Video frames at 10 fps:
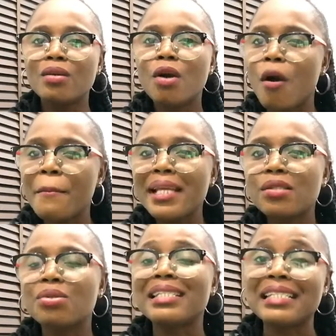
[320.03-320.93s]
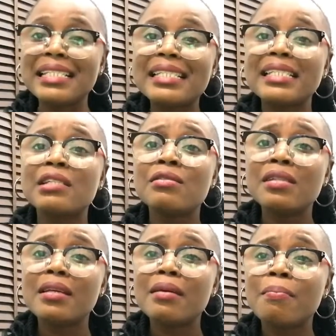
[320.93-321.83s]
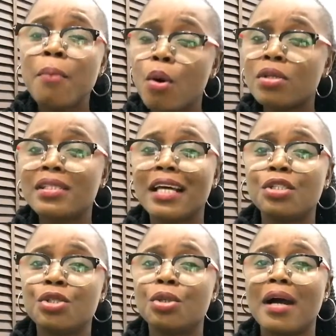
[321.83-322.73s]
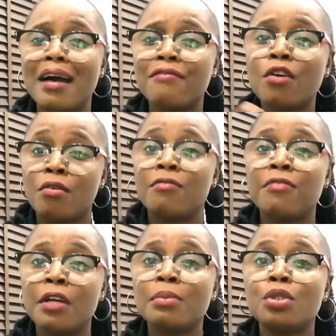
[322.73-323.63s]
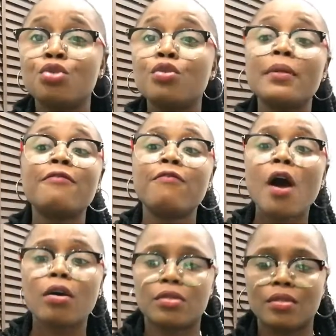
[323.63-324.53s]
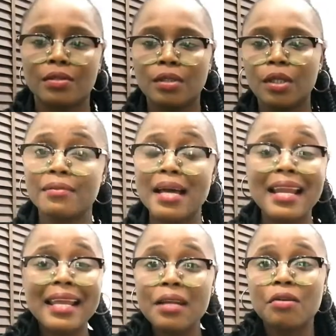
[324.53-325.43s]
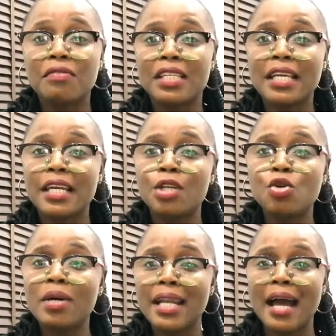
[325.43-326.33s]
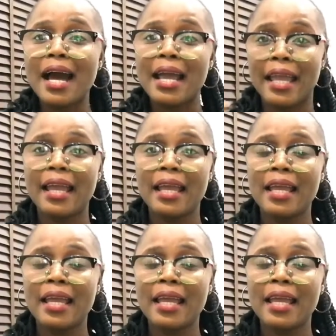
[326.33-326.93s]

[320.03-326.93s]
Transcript: commit to deleting posts that you have confirmed to be false. At the end of the day, you and I